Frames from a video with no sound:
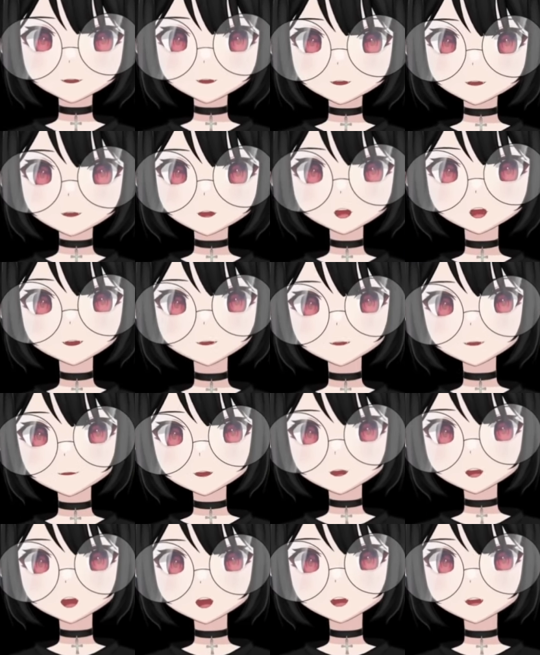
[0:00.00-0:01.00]
questionable
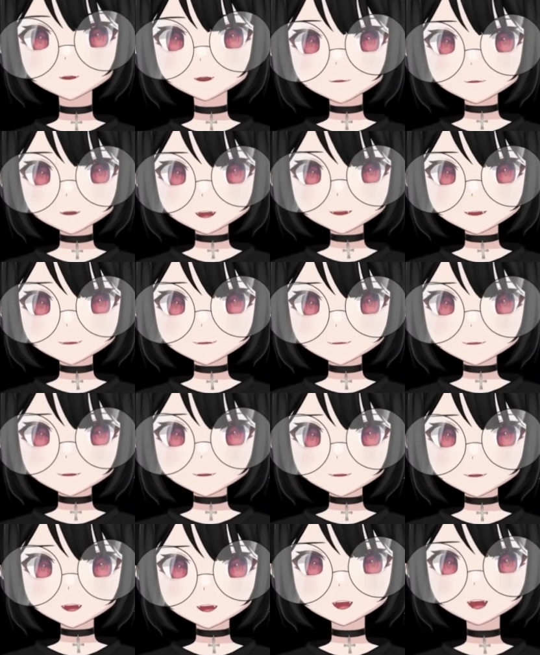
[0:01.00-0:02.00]
hiring practices
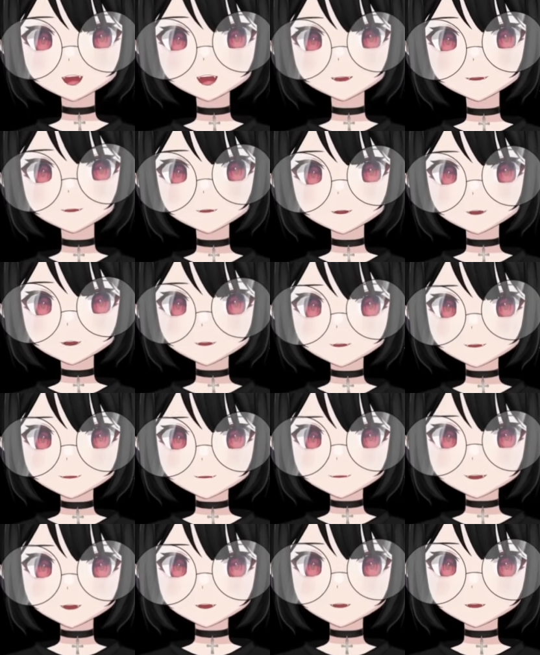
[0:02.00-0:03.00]
as an
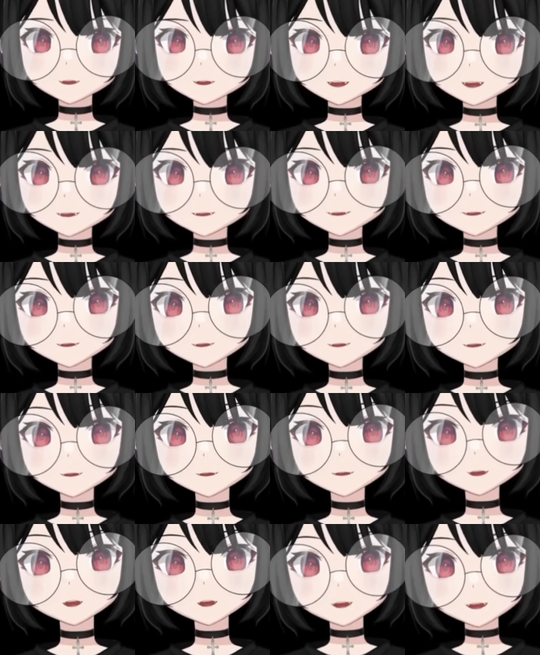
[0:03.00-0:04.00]
organization and the
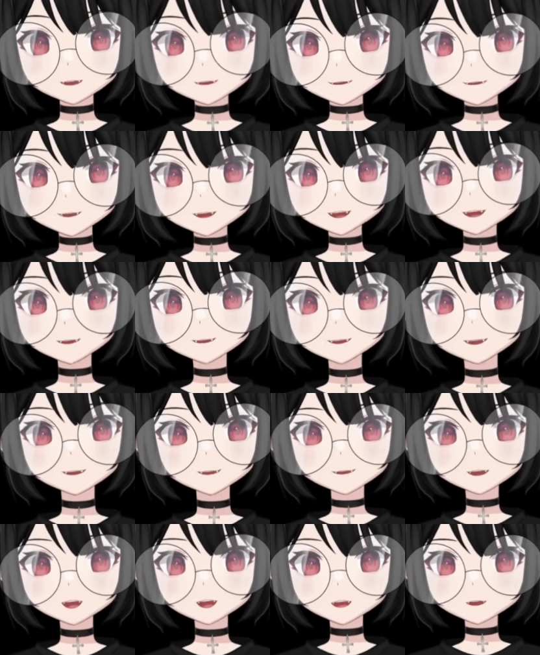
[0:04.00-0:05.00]
students they
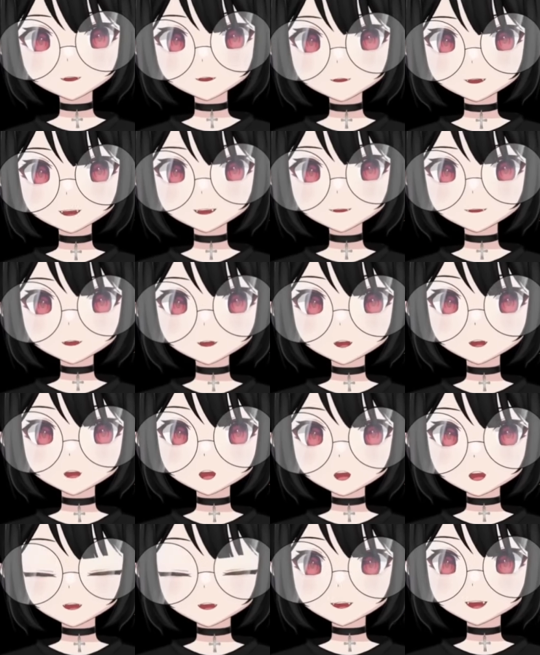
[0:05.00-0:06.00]
contract their
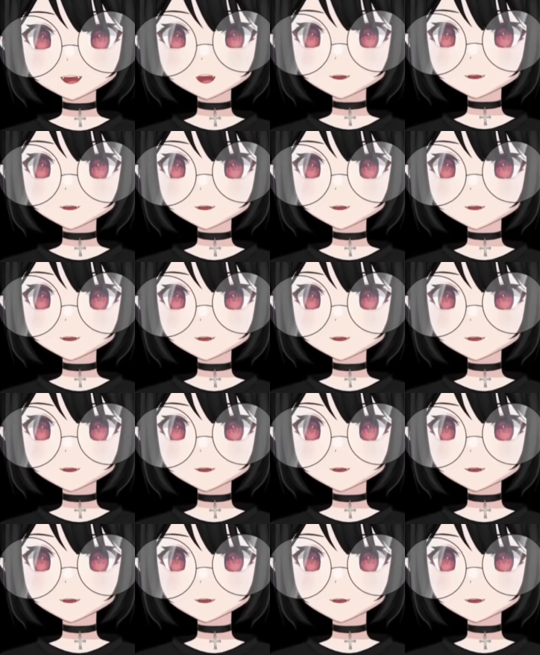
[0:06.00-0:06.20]
work out